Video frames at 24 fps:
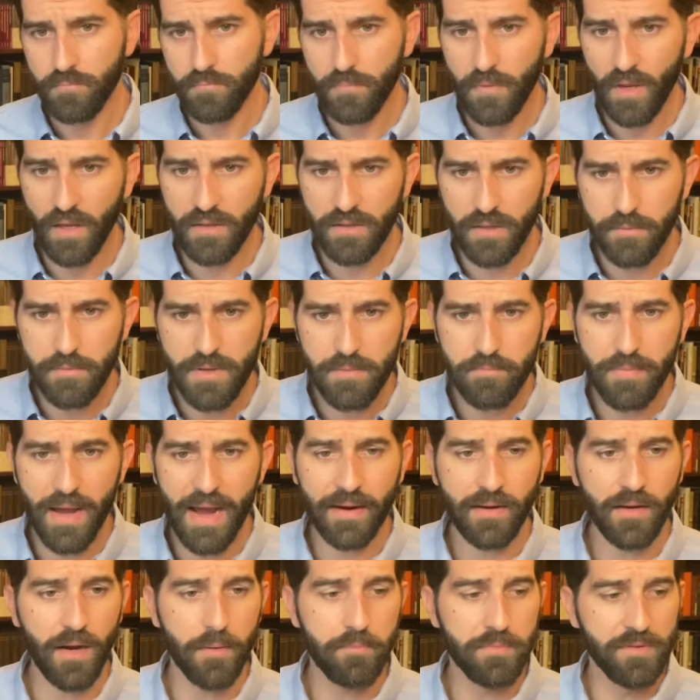let me
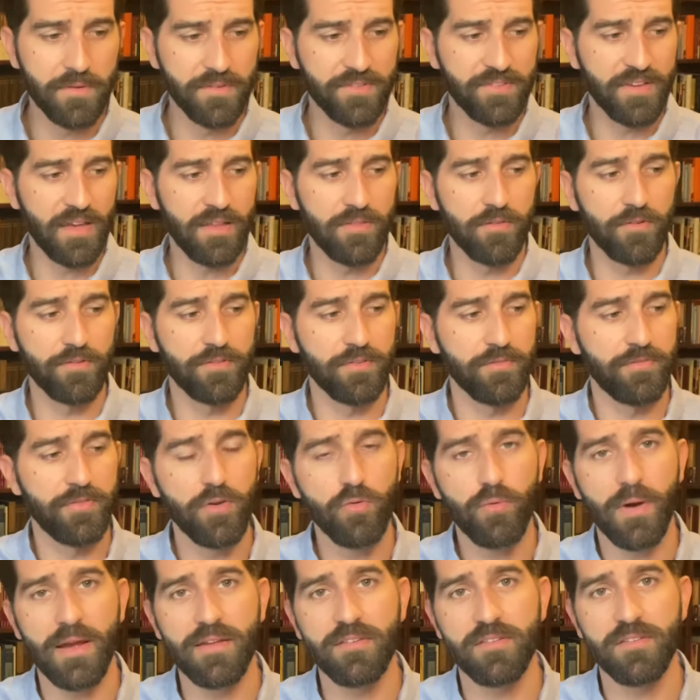back up and say there's a few
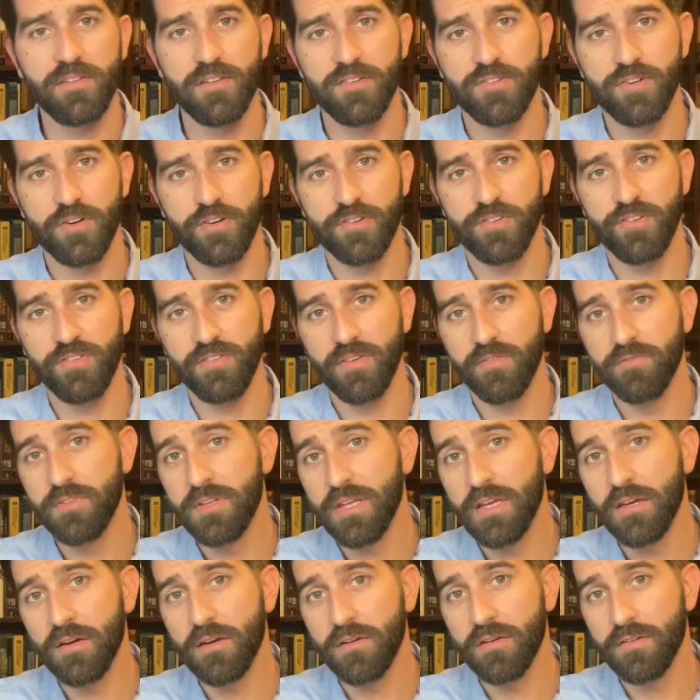ways that churches have
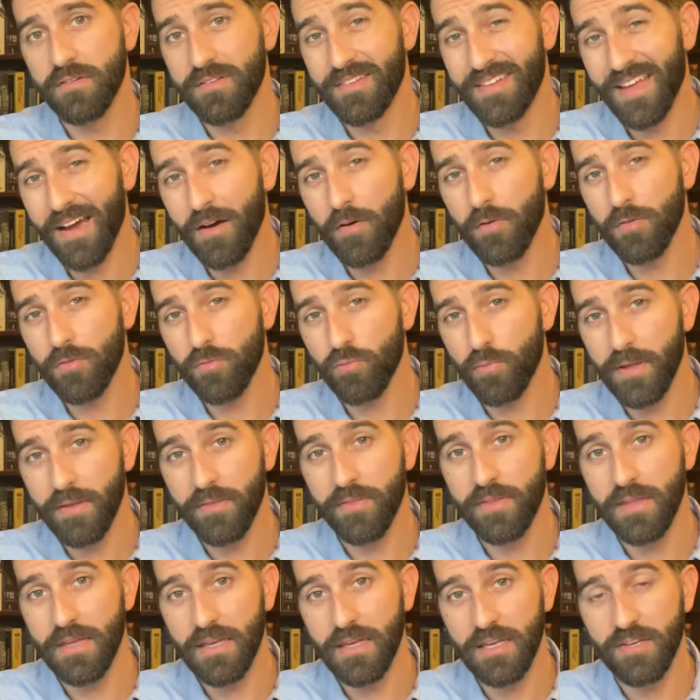de- dealt with
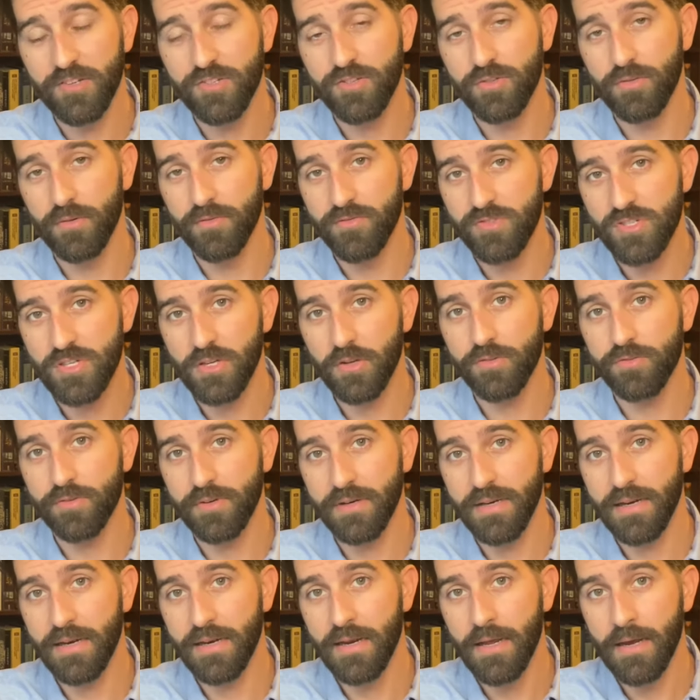the issue of
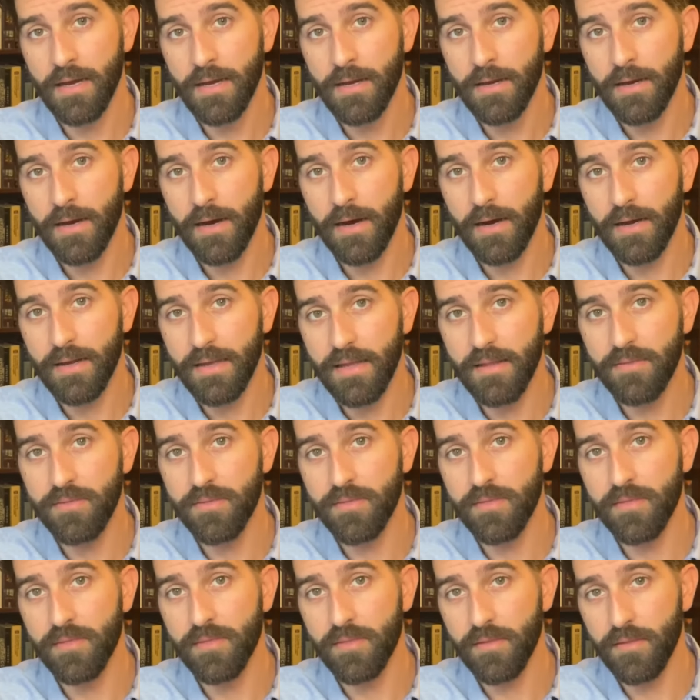children uh,
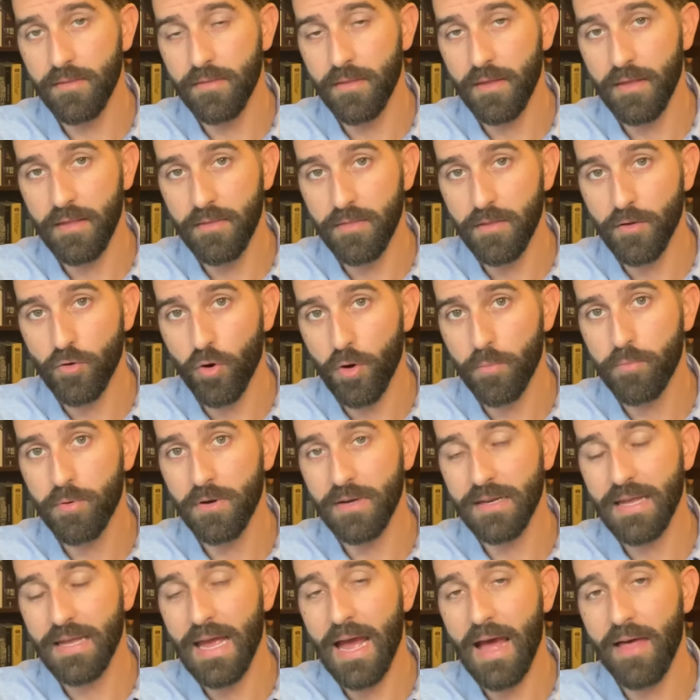in in the
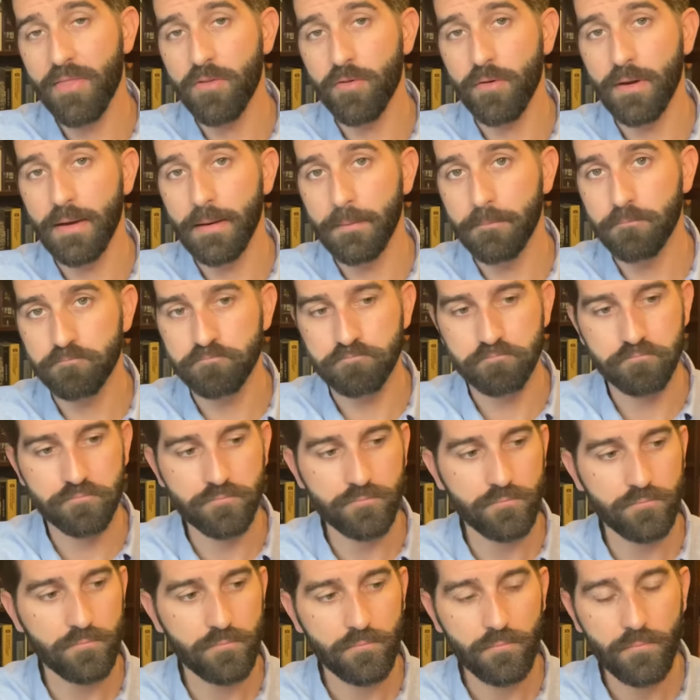corporate gathering
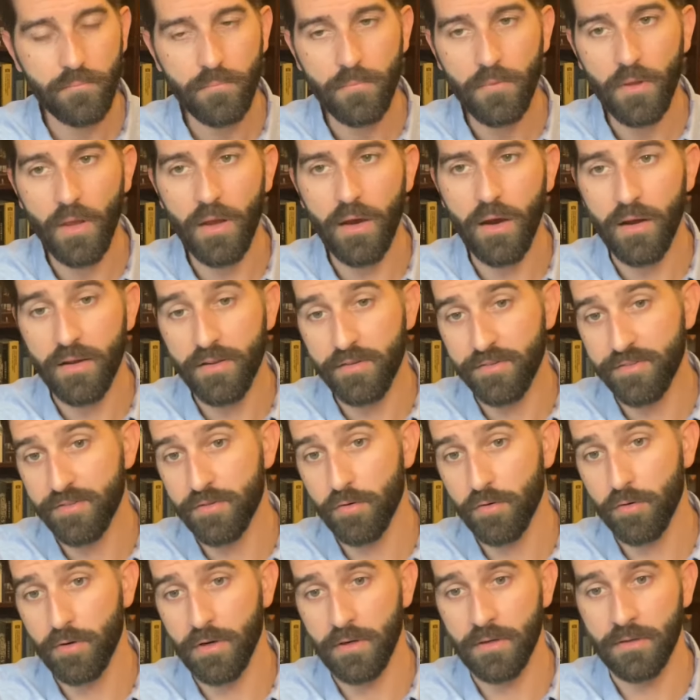uh,
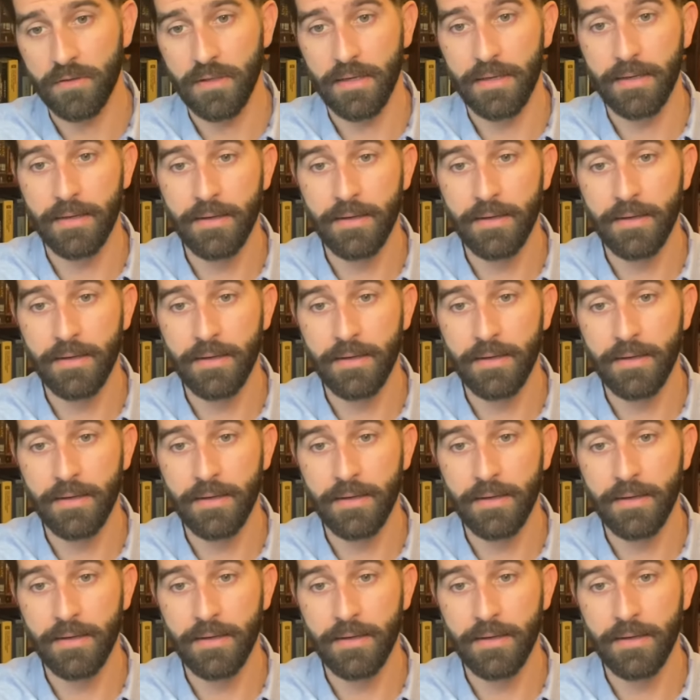historically.